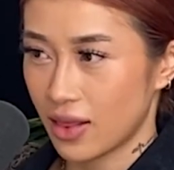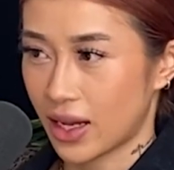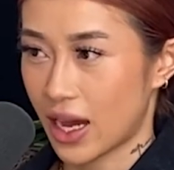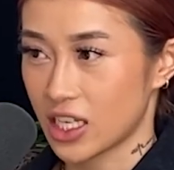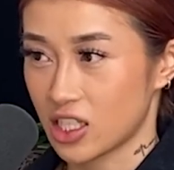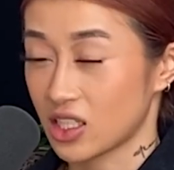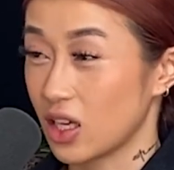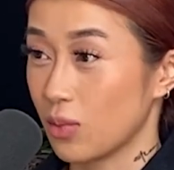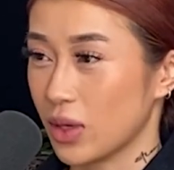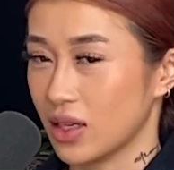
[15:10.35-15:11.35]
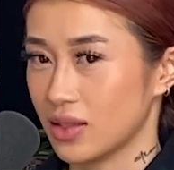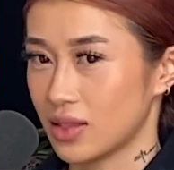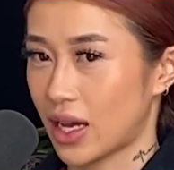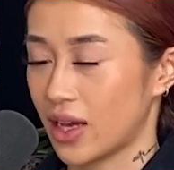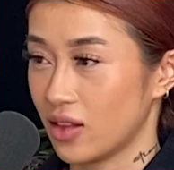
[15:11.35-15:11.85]
Like, I just keep it
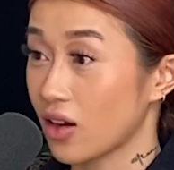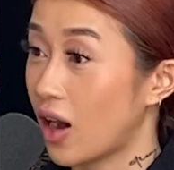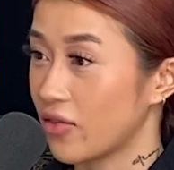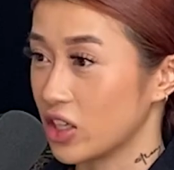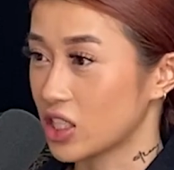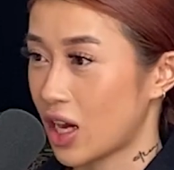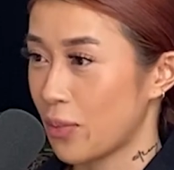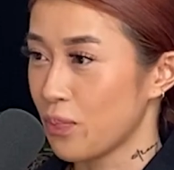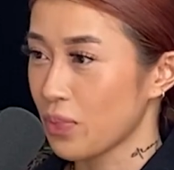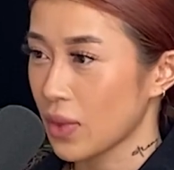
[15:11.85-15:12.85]
inside the coffee shop.